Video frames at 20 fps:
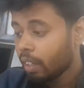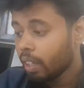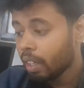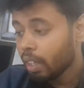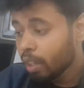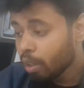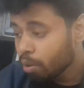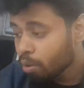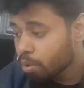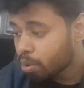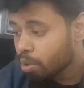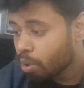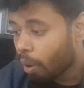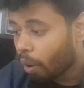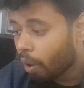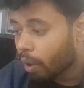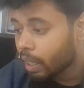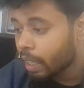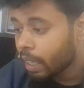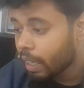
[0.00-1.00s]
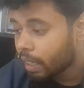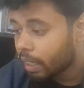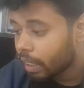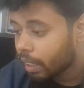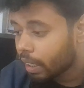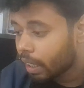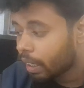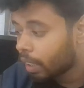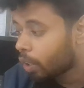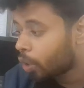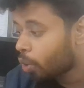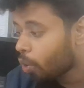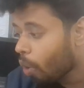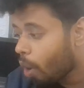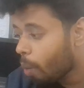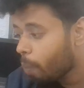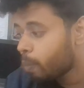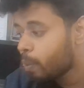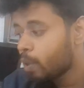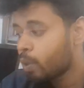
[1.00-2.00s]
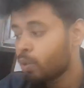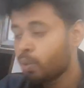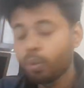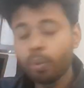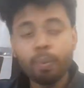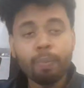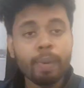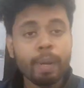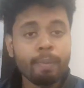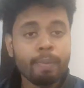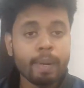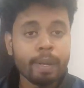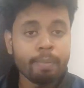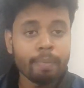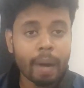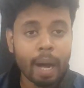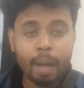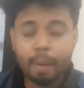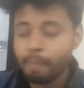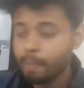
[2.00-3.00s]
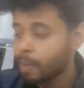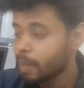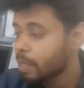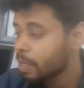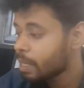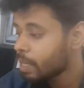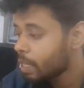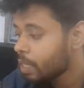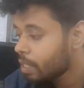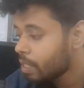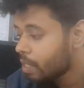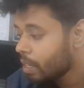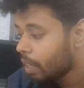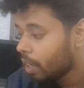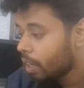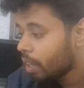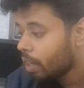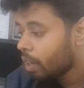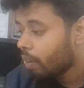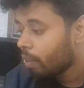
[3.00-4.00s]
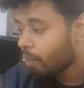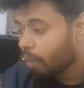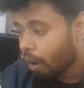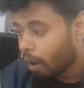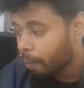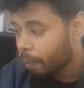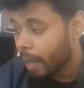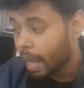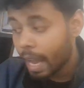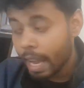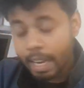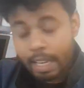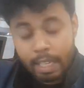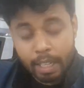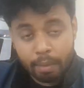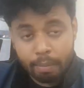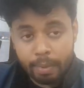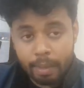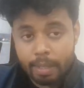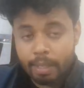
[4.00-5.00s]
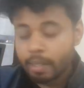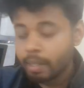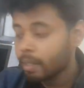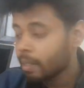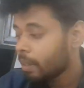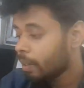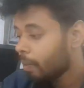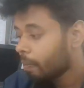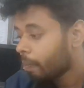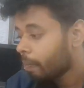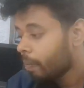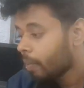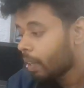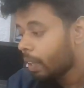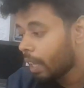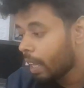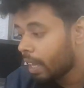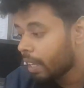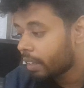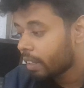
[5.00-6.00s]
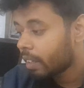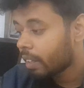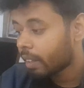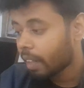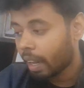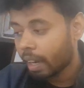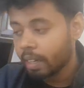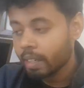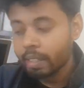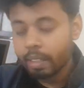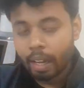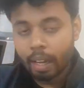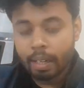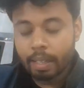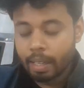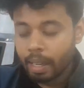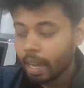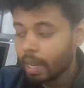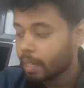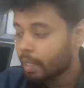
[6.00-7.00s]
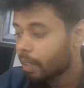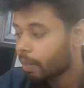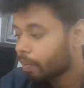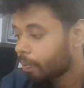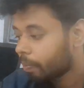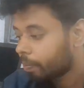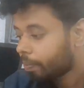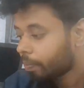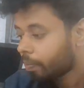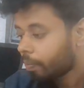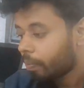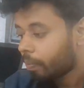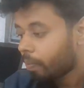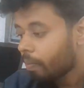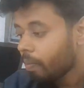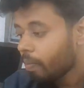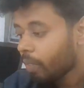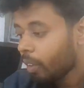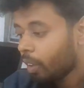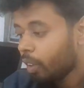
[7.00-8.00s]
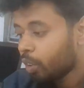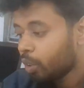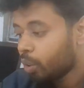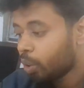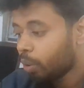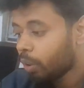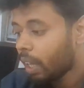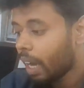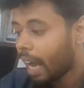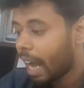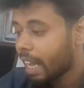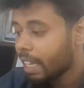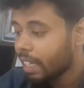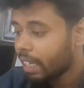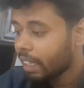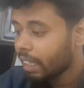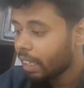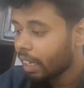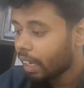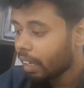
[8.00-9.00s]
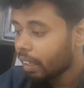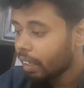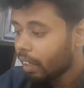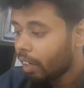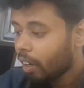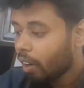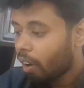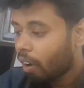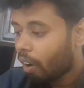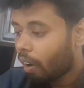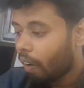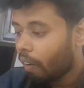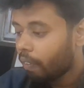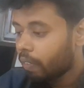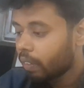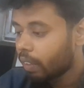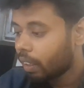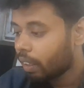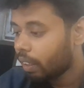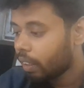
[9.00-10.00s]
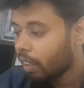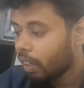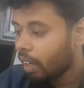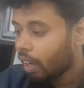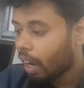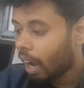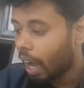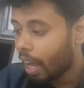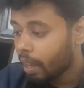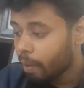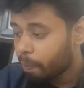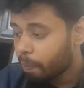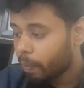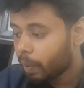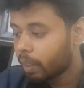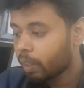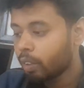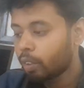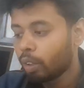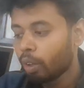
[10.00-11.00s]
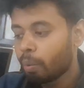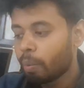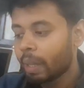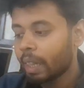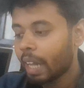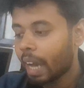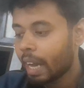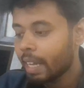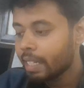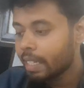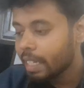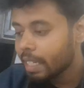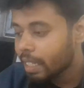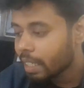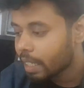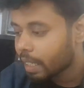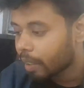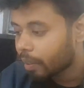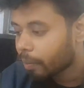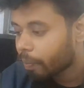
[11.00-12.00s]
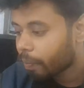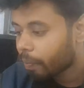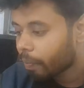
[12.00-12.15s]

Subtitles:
use on internet dropped to 55% from 80% in 1998. So the agenda of the hyper-globalization,